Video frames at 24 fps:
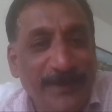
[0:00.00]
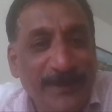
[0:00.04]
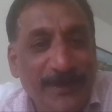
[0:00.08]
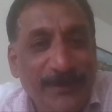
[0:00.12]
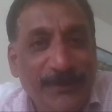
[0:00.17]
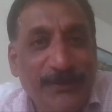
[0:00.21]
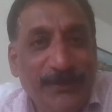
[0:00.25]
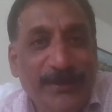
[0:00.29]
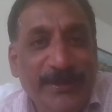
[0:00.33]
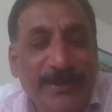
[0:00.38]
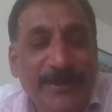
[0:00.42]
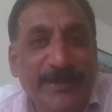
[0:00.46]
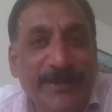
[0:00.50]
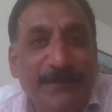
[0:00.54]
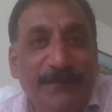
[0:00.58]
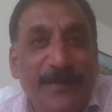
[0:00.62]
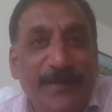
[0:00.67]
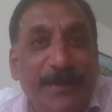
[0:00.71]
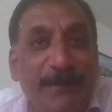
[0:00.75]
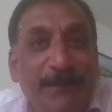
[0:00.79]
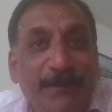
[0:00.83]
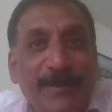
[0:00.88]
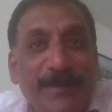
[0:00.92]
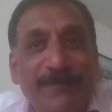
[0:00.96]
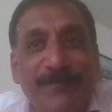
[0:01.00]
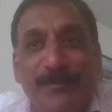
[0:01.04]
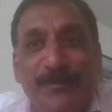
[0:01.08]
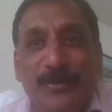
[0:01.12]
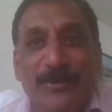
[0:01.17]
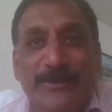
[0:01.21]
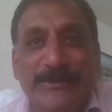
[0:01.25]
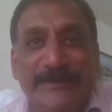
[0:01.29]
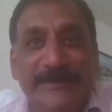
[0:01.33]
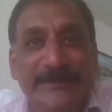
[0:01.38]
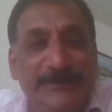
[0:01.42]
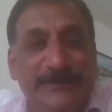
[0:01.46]
Today, the number of
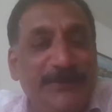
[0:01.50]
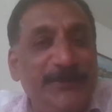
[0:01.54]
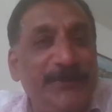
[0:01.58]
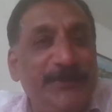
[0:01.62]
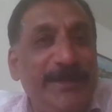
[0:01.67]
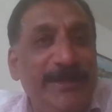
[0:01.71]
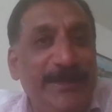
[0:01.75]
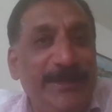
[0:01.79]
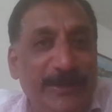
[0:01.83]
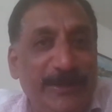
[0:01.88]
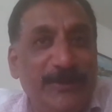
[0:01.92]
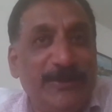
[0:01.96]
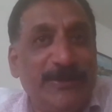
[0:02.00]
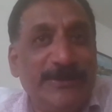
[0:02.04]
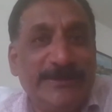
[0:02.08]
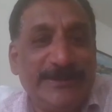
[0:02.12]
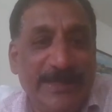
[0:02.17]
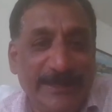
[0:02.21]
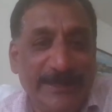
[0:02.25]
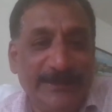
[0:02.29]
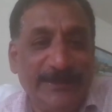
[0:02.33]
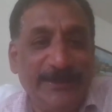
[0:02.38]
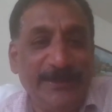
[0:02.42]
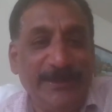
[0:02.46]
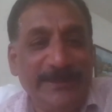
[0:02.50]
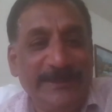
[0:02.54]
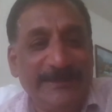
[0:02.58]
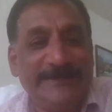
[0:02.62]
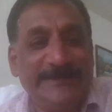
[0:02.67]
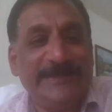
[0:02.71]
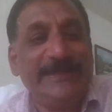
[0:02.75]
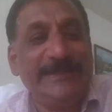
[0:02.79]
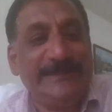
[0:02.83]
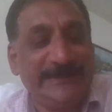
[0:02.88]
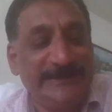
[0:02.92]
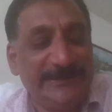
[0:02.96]
tools a student knows actually
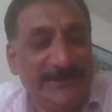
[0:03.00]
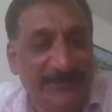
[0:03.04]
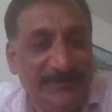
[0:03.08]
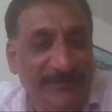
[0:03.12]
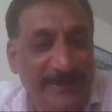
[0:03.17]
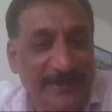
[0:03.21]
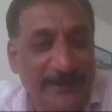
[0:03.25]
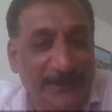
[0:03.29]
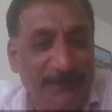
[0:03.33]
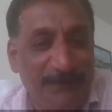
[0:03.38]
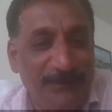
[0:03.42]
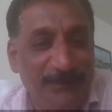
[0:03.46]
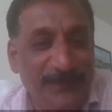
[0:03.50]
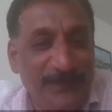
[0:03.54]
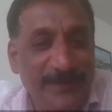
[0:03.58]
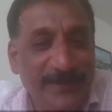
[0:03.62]
decides his fate.